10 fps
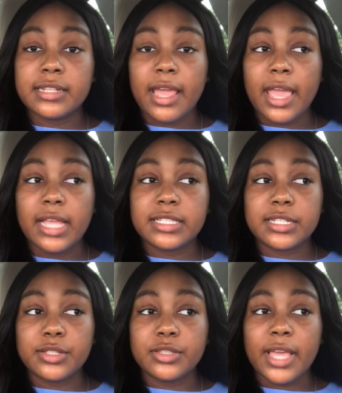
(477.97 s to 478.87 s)
today
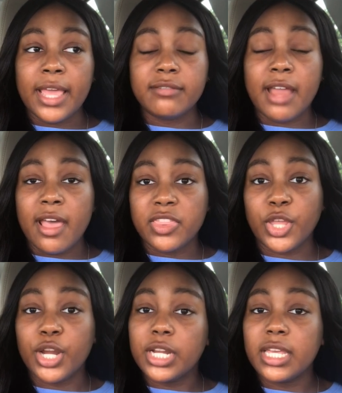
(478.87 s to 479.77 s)
at
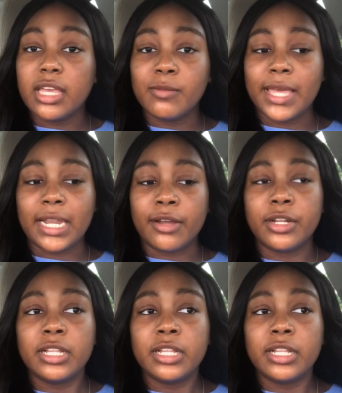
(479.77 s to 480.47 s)
9:30, and we got our